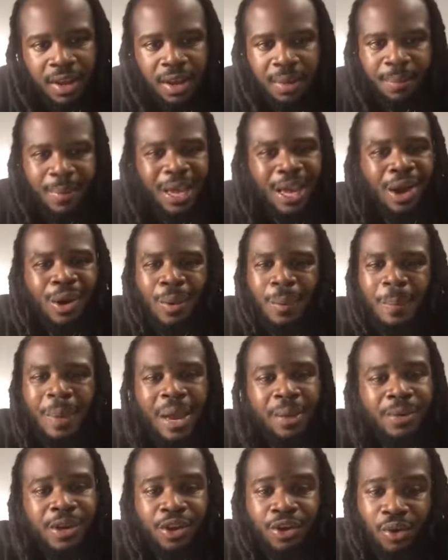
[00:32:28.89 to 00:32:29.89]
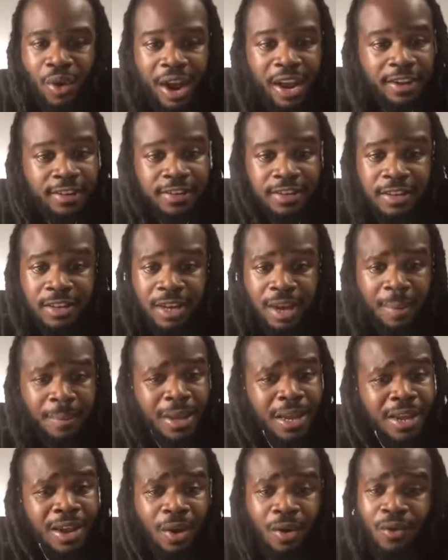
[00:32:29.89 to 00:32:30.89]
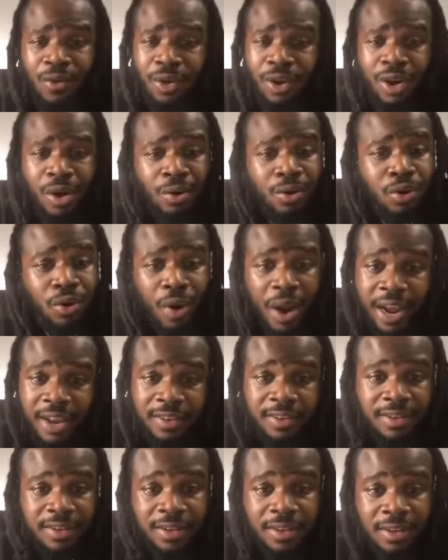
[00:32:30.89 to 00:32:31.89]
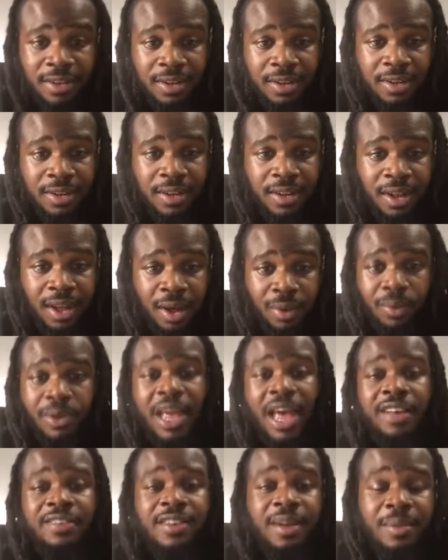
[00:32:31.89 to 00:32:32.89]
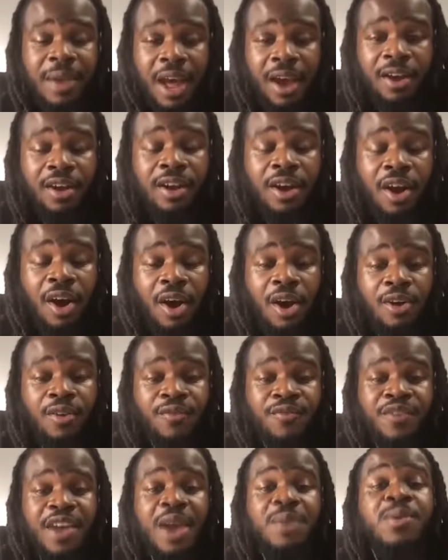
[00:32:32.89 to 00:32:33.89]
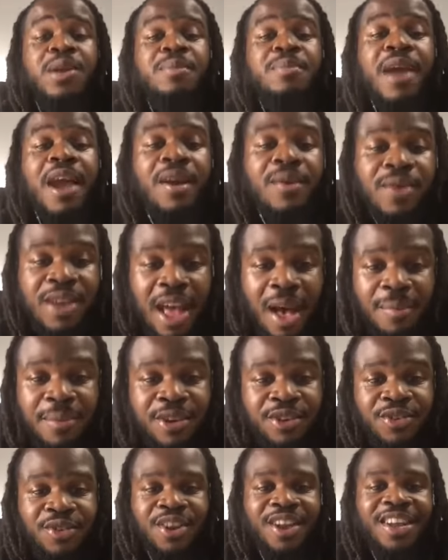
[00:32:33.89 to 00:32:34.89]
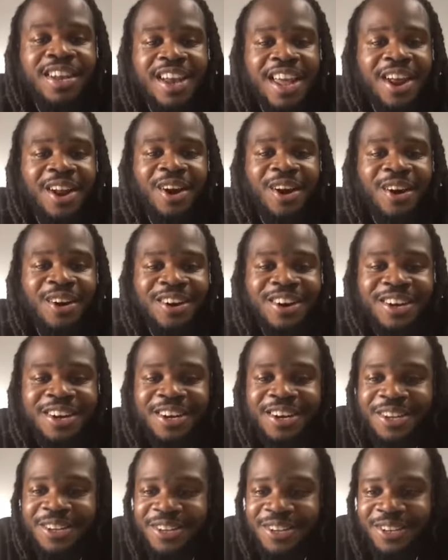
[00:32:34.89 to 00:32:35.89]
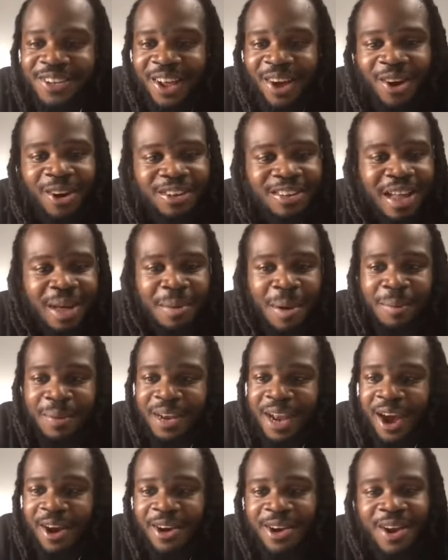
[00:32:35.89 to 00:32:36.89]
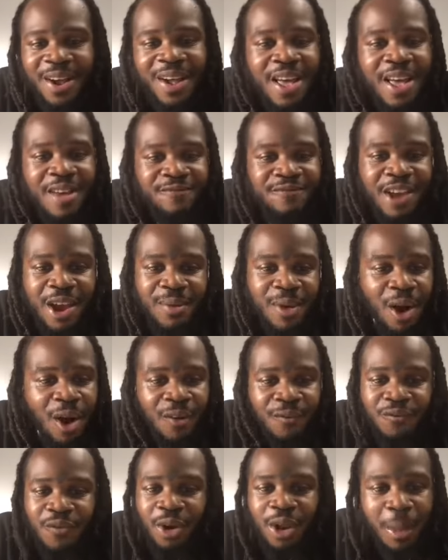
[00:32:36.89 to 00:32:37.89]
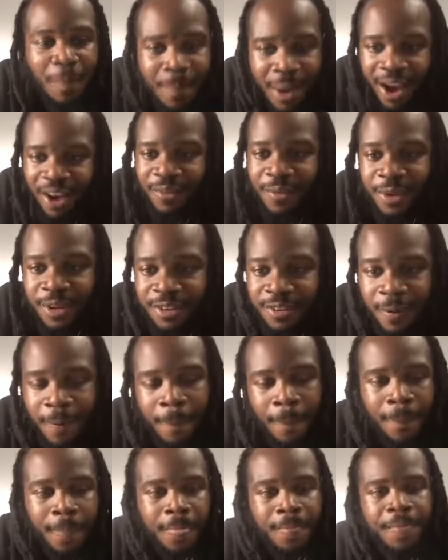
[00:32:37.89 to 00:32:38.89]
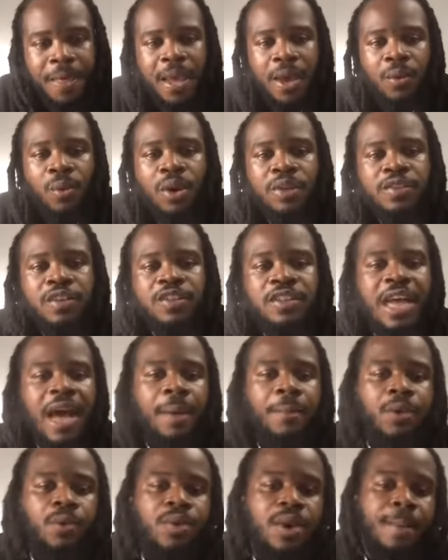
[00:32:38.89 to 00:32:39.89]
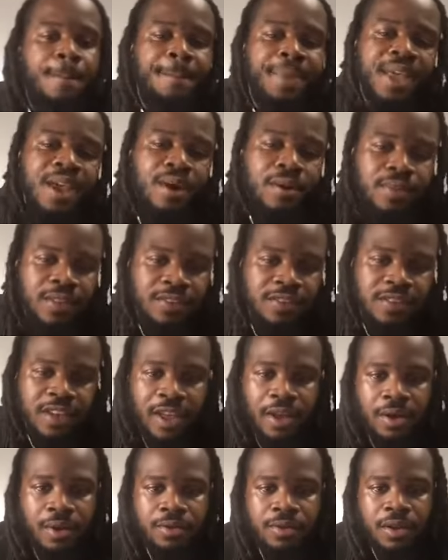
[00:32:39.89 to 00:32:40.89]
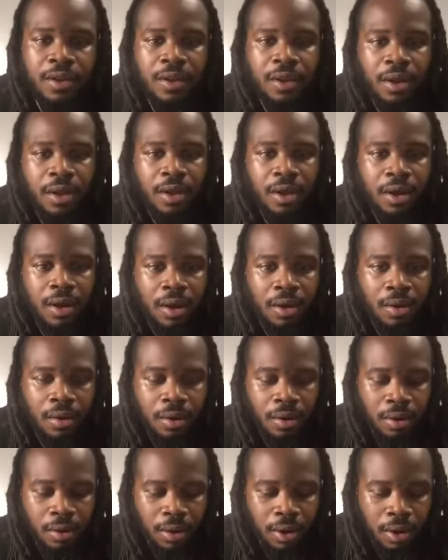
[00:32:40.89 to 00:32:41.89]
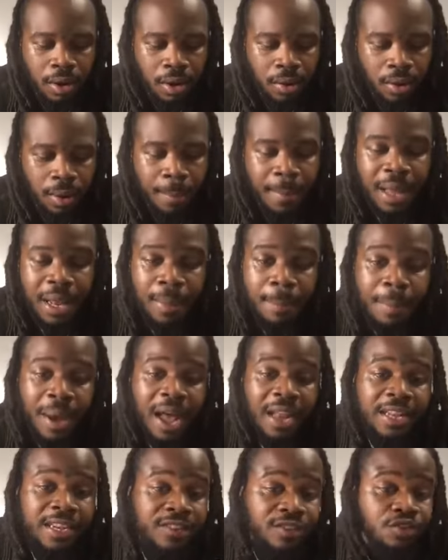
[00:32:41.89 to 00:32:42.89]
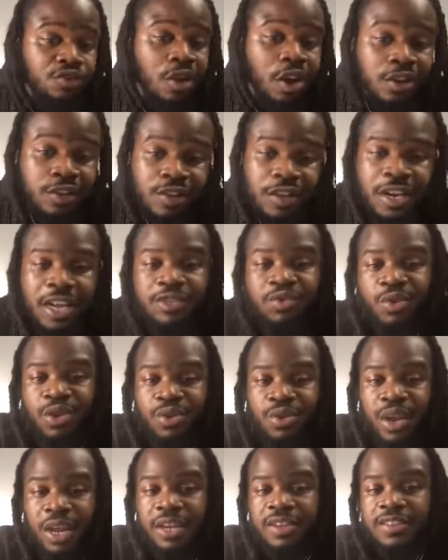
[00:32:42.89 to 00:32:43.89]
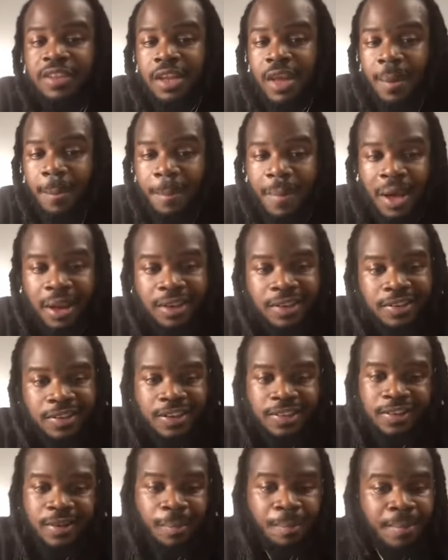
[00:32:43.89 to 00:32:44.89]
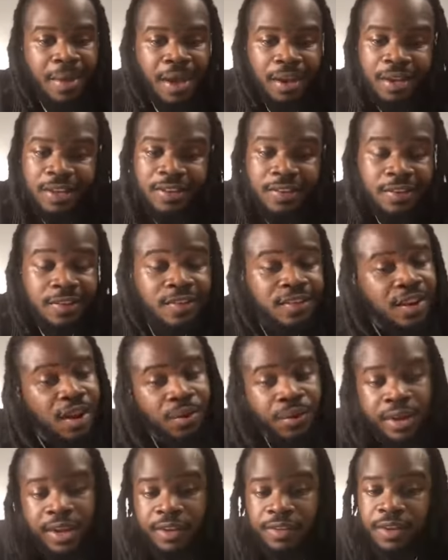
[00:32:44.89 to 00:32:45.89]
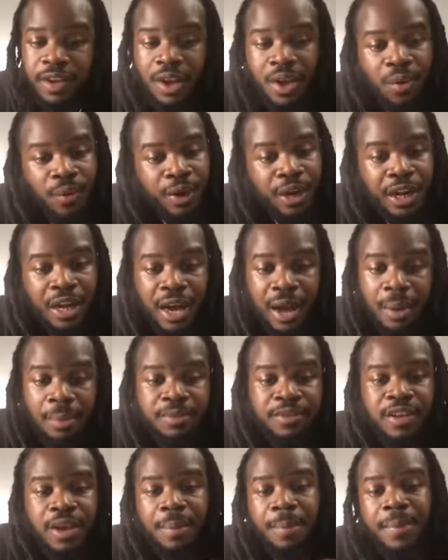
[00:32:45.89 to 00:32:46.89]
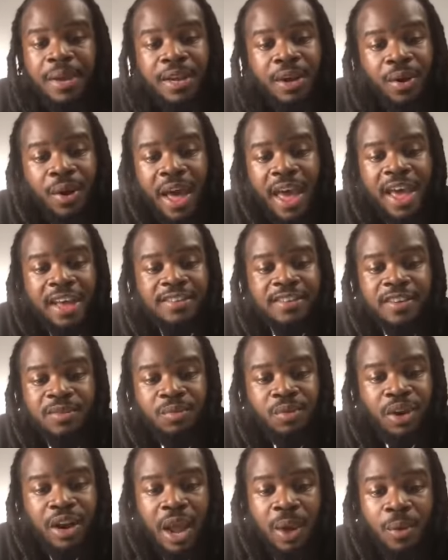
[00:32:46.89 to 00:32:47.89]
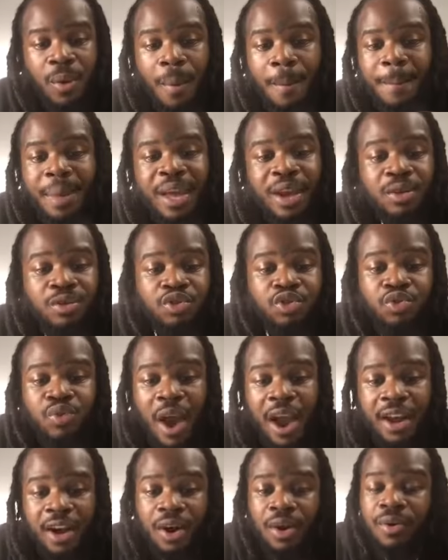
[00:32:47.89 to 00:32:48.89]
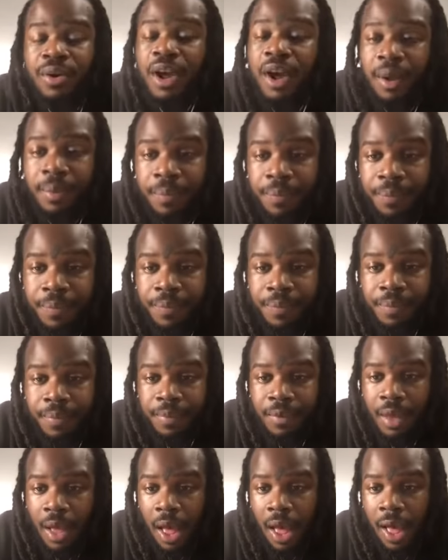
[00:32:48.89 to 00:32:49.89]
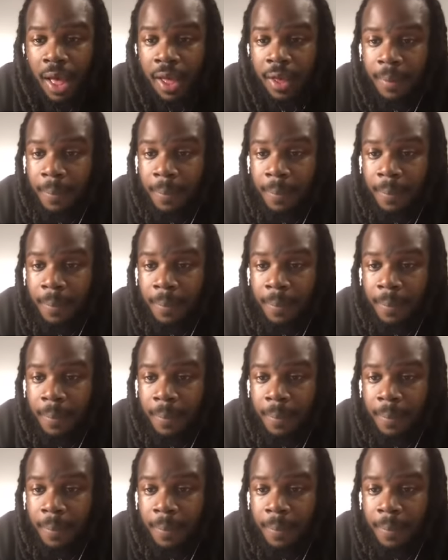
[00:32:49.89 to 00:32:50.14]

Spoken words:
Man, go berry crazy. I mean, go crazy. We got something out here called Very Berry. I've been drinking that all the time I've been out here. All full of berries. Then once it's time to rebuild the cells on a metabolic structure, that's when you get into your melons, because the melons are serious when it comes to amino acids. Boy, they will build you right on up. All right.